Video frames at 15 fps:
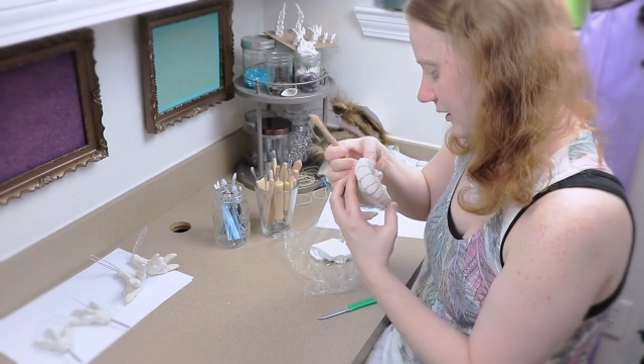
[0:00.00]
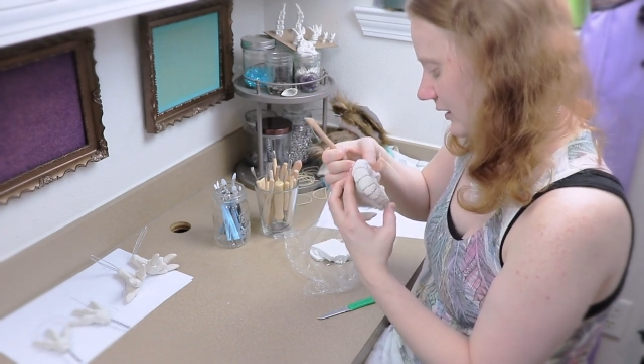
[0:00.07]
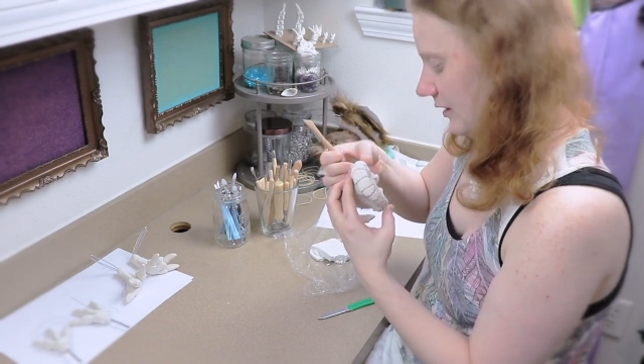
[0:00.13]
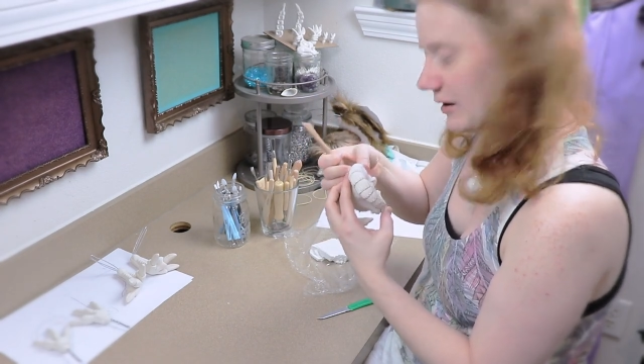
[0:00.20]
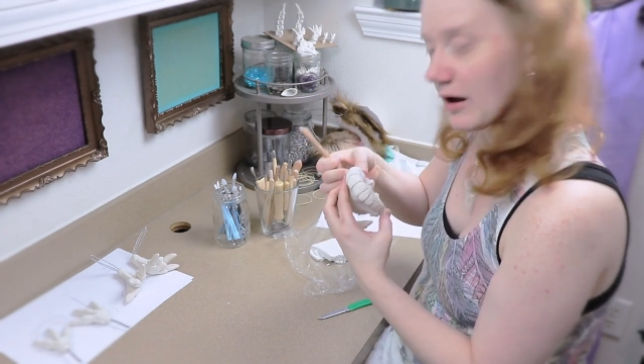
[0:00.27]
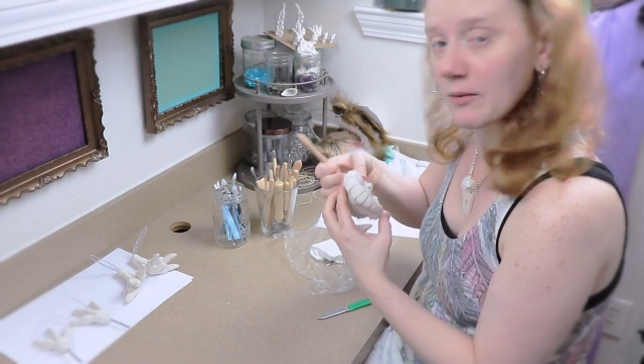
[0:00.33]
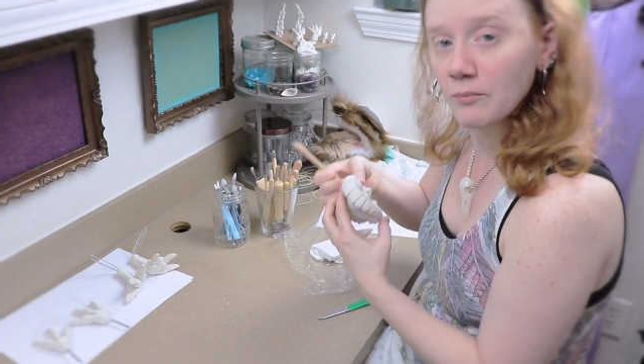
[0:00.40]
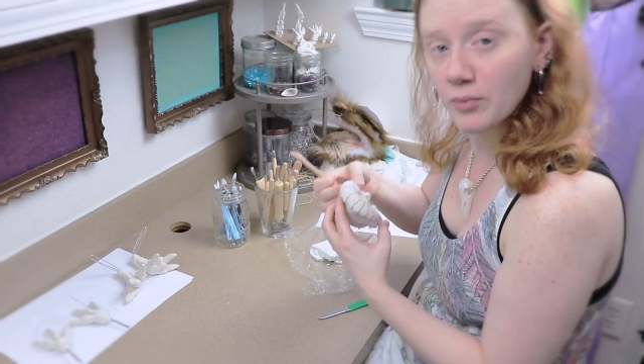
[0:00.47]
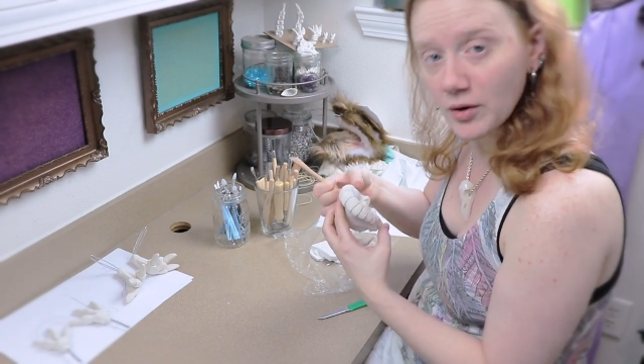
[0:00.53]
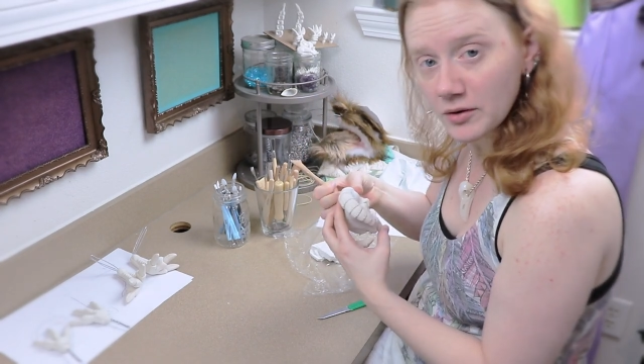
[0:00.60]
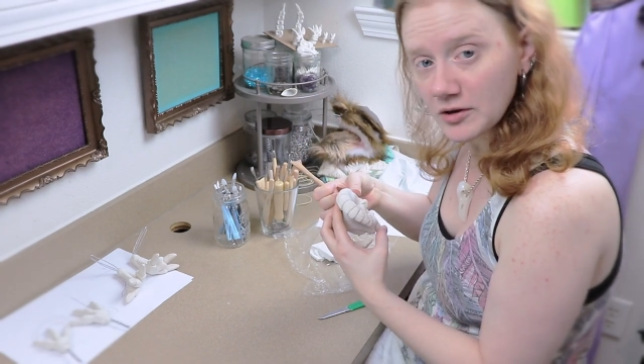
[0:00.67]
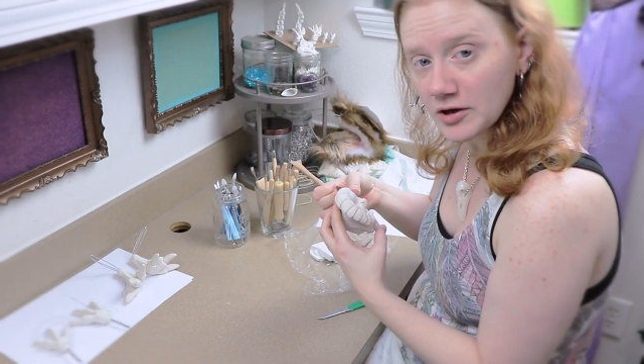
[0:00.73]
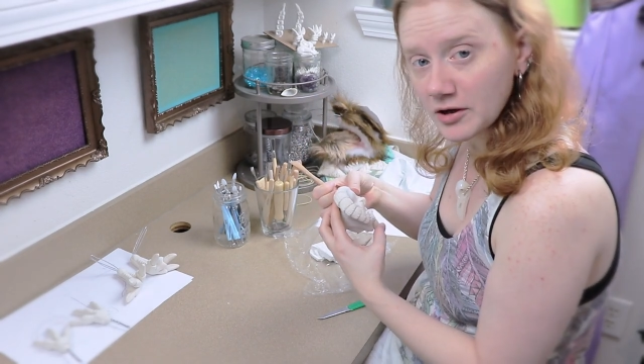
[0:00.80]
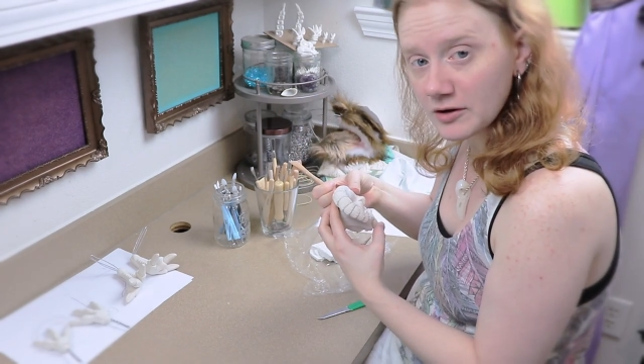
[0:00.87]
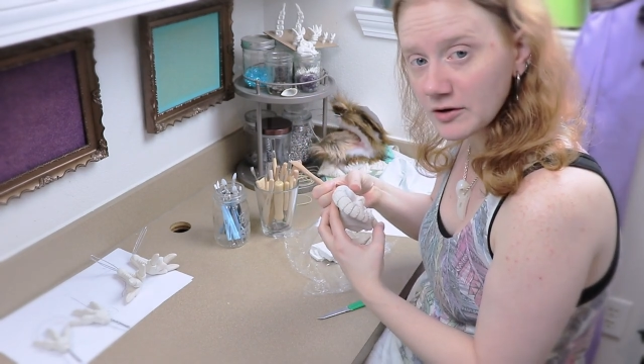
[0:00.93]
and I'm
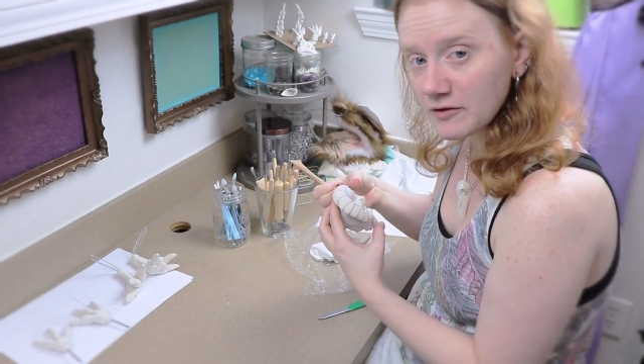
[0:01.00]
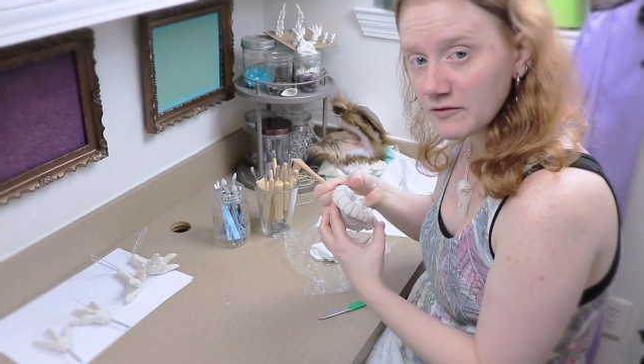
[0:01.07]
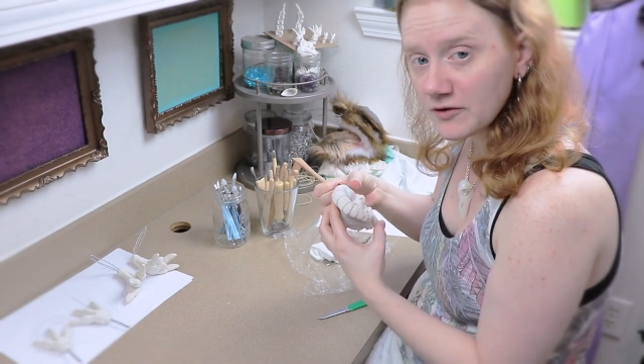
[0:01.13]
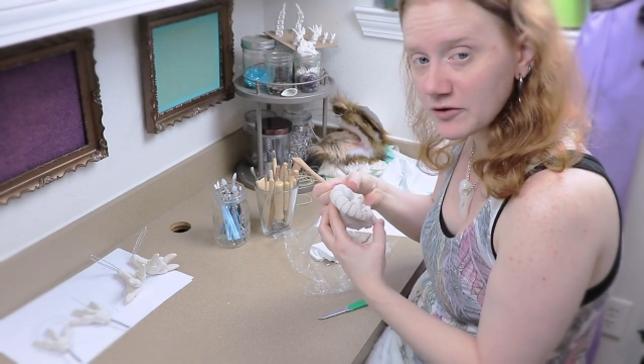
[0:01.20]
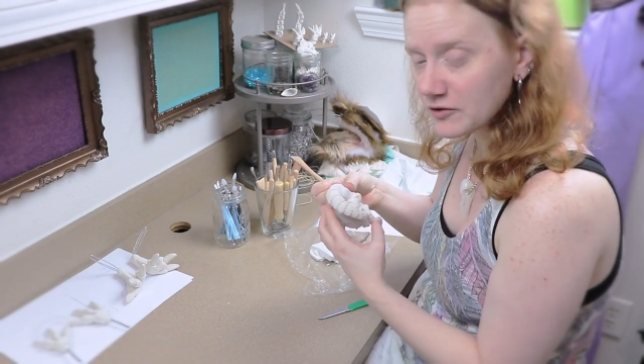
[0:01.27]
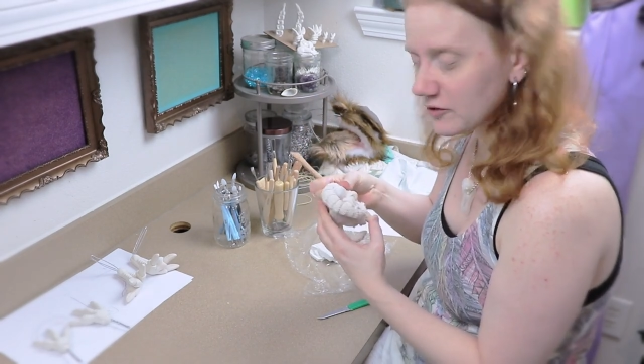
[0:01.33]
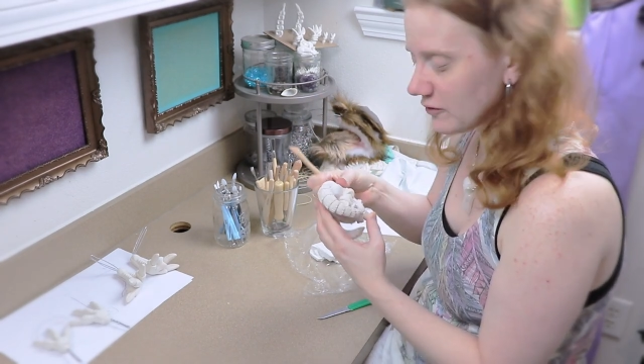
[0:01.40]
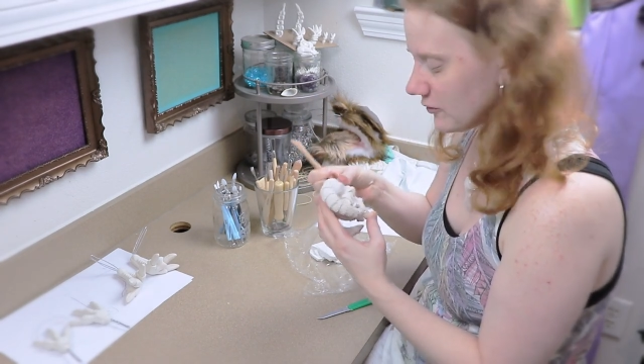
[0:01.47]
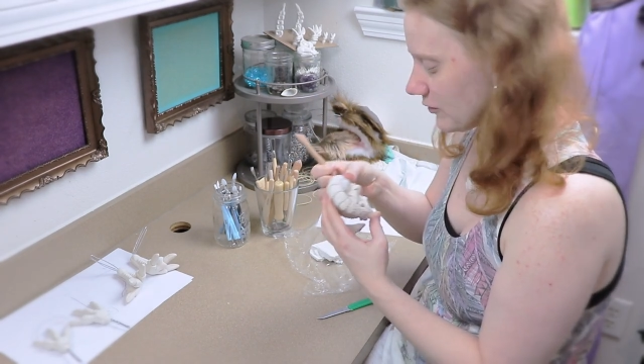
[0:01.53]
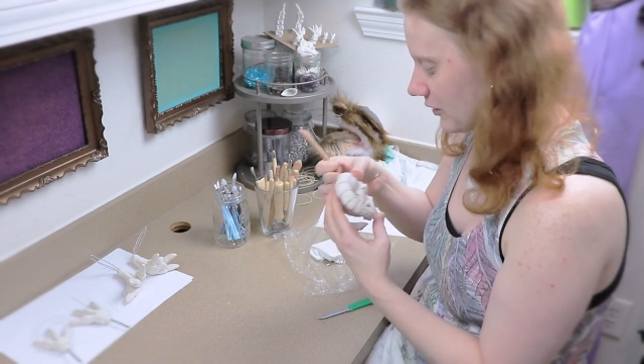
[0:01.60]
probably not gonna feel too